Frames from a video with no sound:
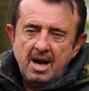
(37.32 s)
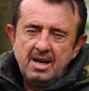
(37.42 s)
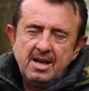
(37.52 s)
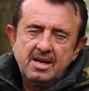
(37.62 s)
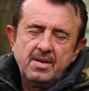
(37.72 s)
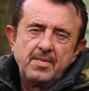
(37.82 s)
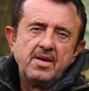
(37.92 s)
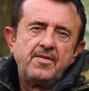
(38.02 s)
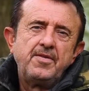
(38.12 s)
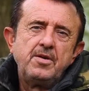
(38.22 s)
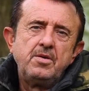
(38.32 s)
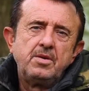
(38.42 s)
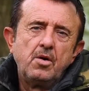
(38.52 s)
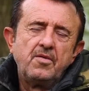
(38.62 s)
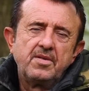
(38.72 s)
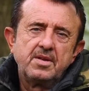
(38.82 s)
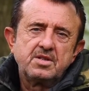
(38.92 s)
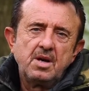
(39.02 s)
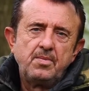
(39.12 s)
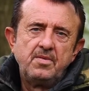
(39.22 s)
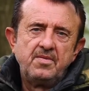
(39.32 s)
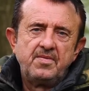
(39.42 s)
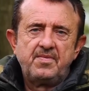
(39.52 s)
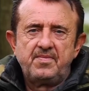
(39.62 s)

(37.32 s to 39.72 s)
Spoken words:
I like a bit of food over the top of,